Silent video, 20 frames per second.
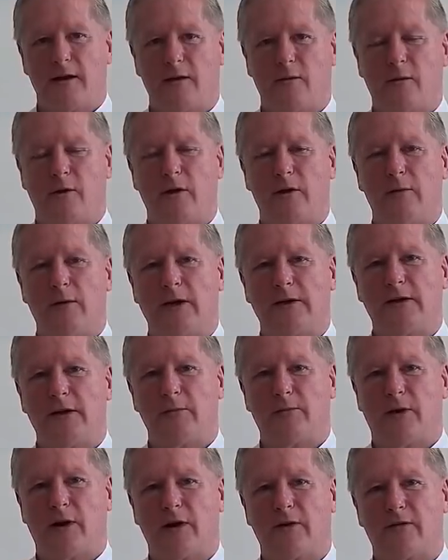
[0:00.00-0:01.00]
Well, the
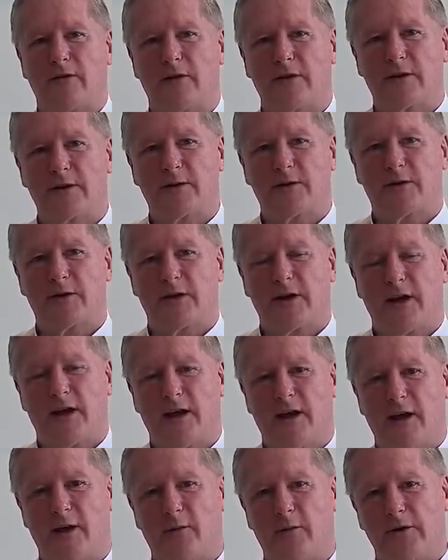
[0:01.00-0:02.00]
Magic Breakfast,
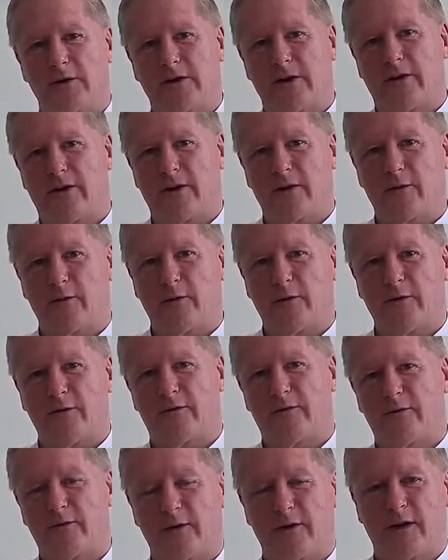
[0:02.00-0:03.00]
which I think
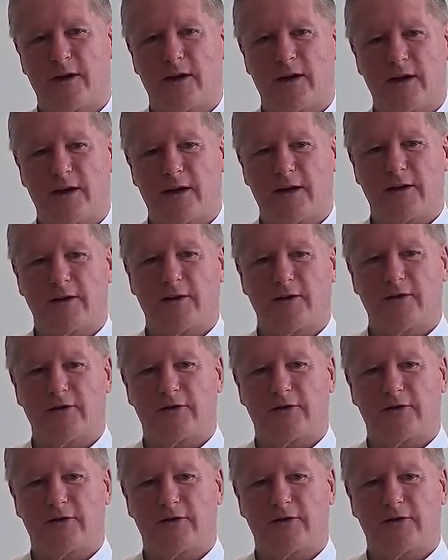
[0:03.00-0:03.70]
we've done